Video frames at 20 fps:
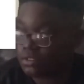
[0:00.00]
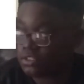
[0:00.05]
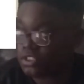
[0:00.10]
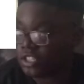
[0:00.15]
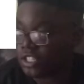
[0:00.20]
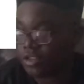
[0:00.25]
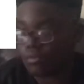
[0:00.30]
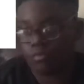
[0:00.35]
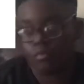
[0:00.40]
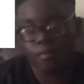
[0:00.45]

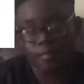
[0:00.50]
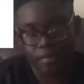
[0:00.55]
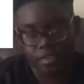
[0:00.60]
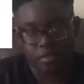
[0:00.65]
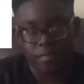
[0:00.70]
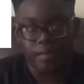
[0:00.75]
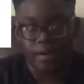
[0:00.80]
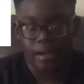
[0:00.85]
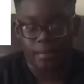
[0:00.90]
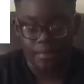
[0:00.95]
didn't want me to
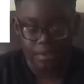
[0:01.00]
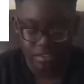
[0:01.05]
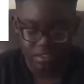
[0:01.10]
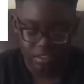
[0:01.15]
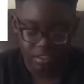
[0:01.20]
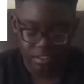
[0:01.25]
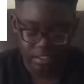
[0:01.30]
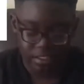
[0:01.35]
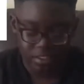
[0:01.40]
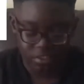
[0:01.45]
buy it
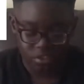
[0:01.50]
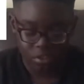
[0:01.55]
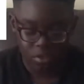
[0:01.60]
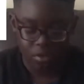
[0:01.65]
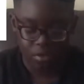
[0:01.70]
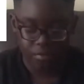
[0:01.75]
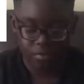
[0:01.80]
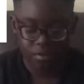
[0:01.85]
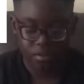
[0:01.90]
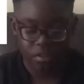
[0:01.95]
basically.
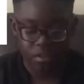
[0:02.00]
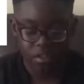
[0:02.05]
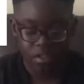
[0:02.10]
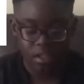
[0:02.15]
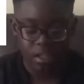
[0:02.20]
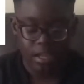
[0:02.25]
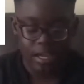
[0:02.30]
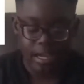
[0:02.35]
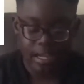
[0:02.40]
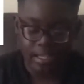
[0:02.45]
So
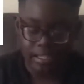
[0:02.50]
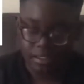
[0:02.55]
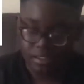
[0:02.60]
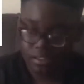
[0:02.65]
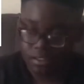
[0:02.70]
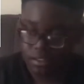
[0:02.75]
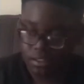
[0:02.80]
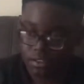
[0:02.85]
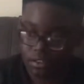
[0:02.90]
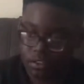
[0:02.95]

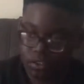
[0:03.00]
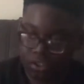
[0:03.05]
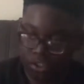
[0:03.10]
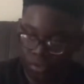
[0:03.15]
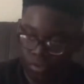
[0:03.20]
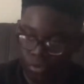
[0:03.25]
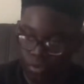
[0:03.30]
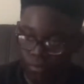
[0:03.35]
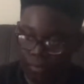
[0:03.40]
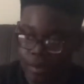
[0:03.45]
as she
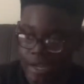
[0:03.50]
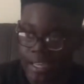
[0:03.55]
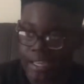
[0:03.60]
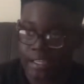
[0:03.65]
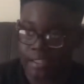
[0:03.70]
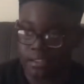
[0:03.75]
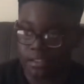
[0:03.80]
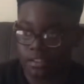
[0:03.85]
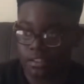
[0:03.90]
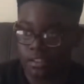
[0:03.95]
was
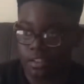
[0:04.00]
buying